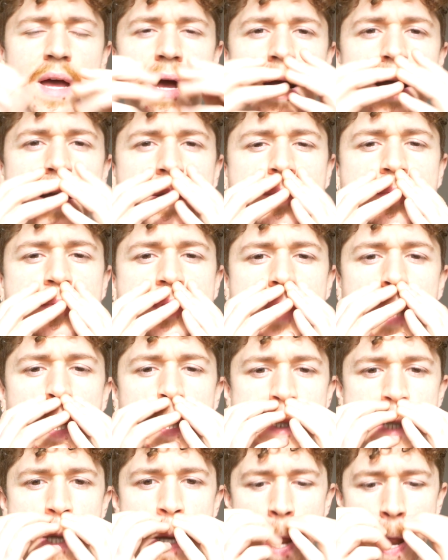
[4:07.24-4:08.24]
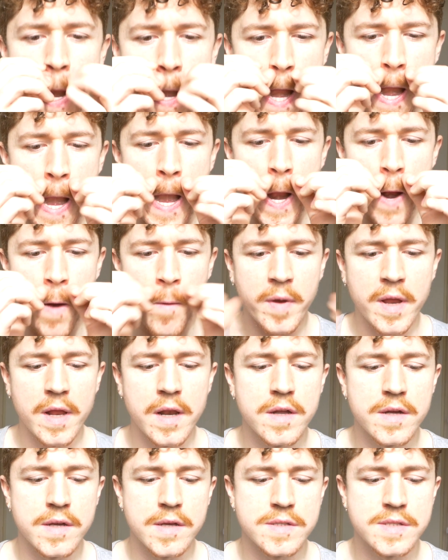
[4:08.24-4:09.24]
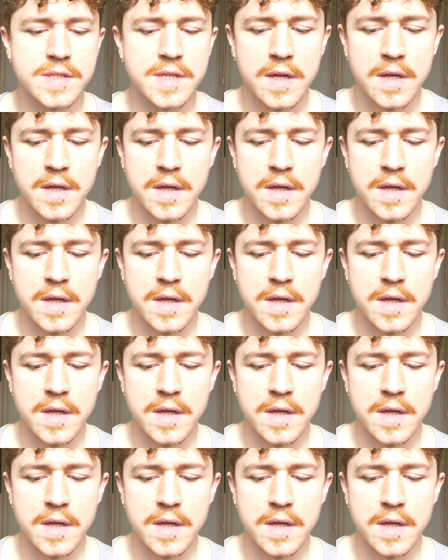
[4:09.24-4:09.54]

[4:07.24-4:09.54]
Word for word: and obsession. And then I realized